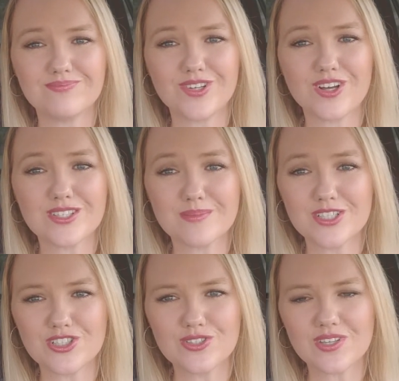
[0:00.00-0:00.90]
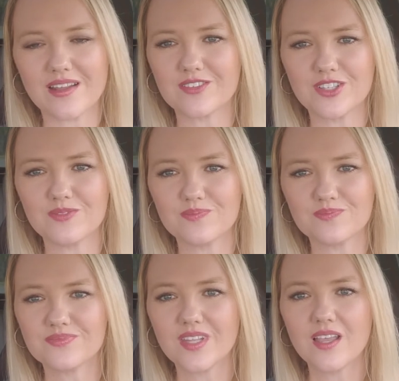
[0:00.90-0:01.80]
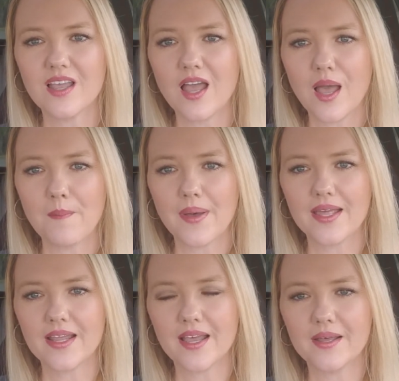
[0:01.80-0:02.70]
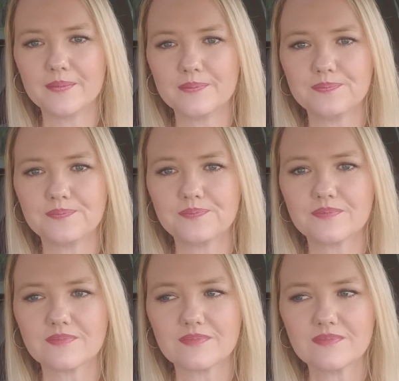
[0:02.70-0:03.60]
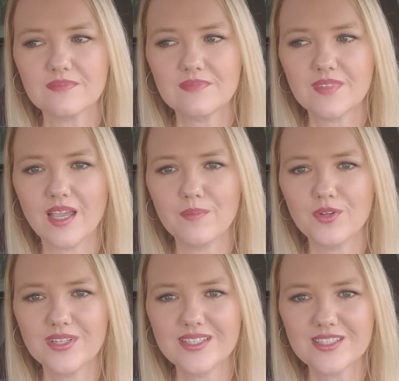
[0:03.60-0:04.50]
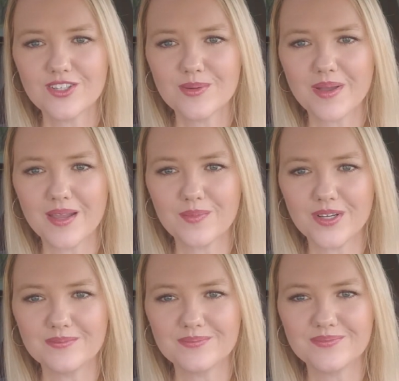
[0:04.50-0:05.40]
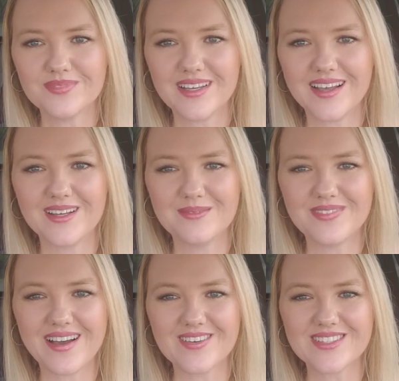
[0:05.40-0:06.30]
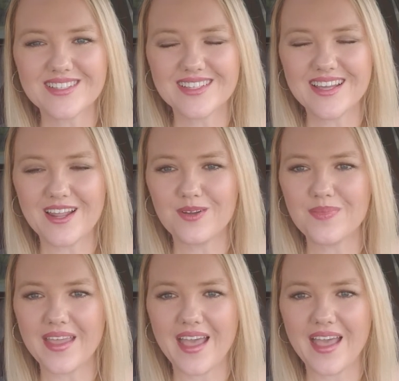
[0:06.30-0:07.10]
cause some issues. I don't know. But I'm really considering buying one. I was looking at them.